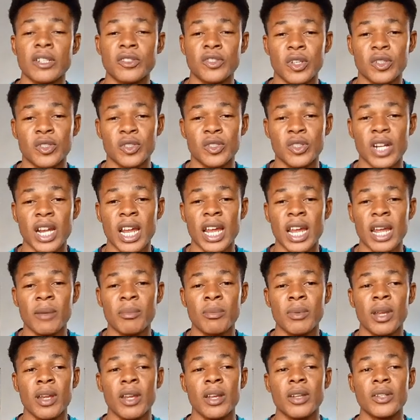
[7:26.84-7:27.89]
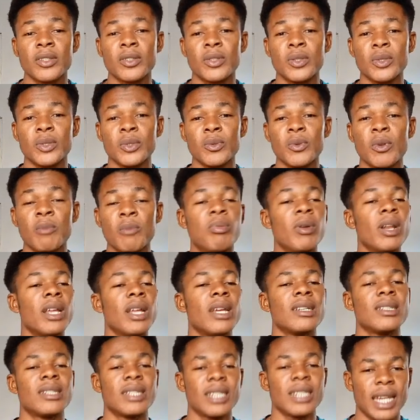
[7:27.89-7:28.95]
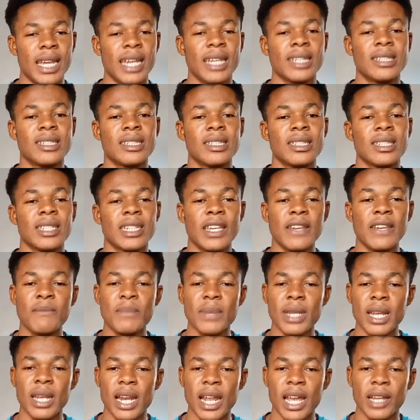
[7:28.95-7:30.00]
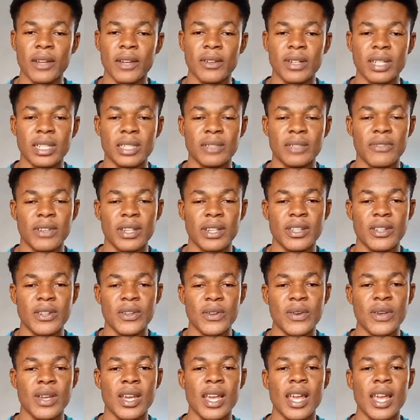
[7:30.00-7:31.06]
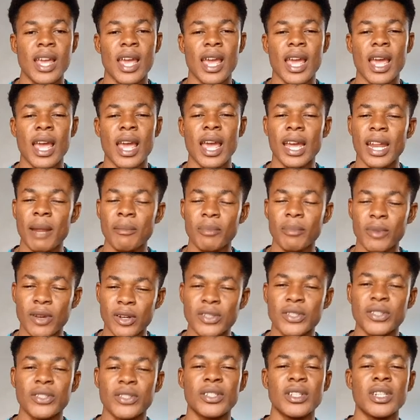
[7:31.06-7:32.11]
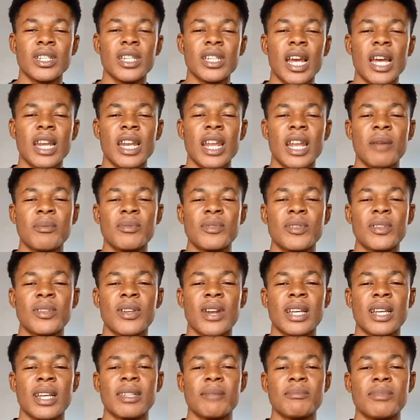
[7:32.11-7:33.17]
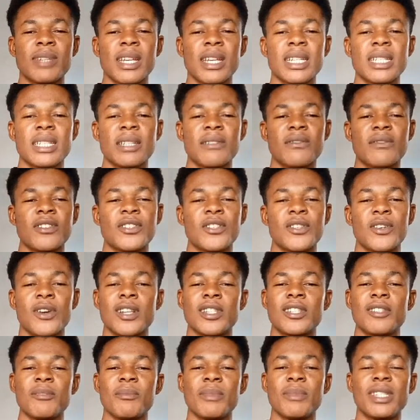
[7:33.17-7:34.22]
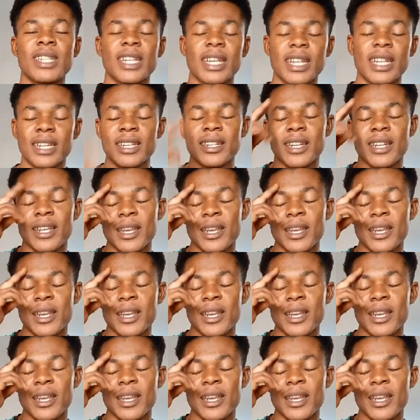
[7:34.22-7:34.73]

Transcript: you can subscribe to Place 8. Give me a like on the video. And I'm going to see you in the next